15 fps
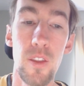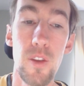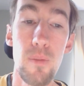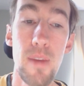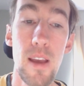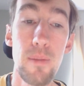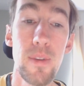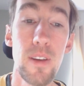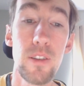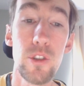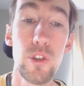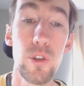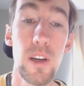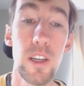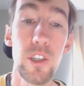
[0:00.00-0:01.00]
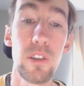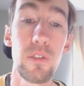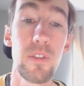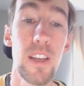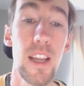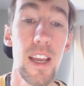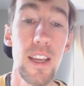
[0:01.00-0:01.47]
There may be a stretch
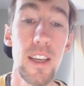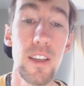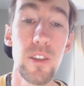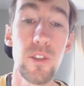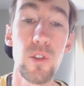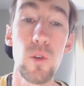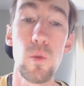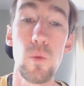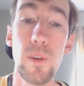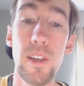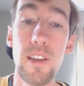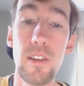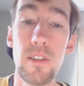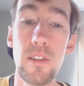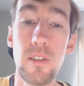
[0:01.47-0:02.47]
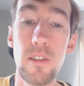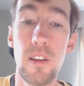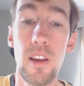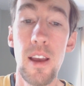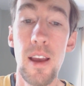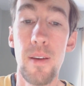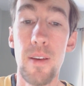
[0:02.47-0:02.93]
of days or weeks
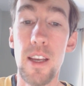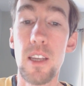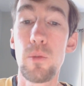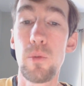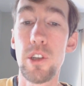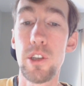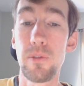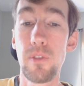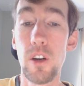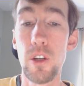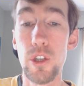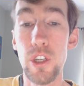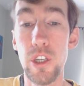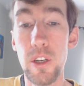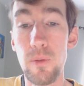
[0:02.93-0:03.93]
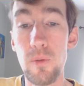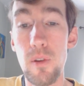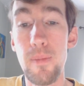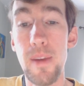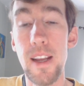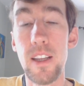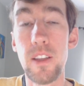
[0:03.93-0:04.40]
in which function
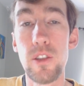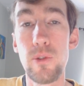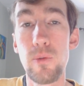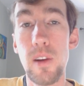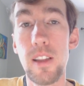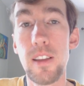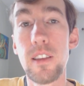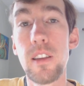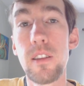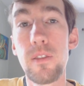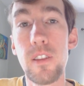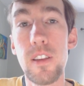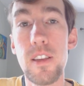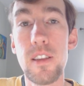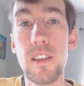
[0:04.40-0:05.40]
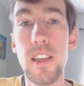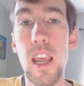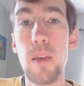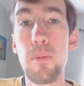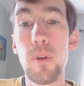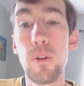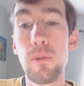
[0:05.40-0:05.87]
remains relatively
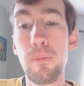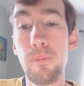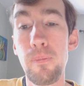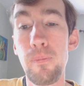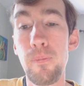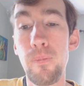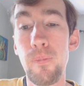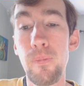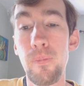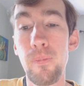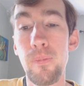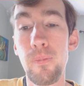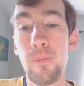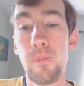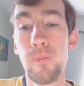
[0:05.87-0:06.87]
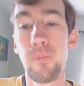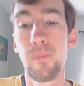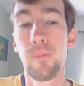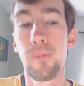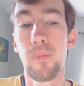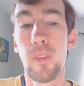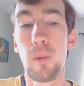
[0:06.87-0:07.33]
stable,
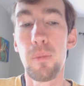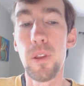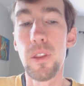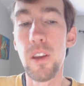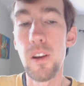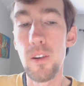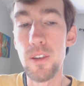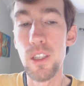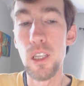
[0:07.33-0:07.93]
but there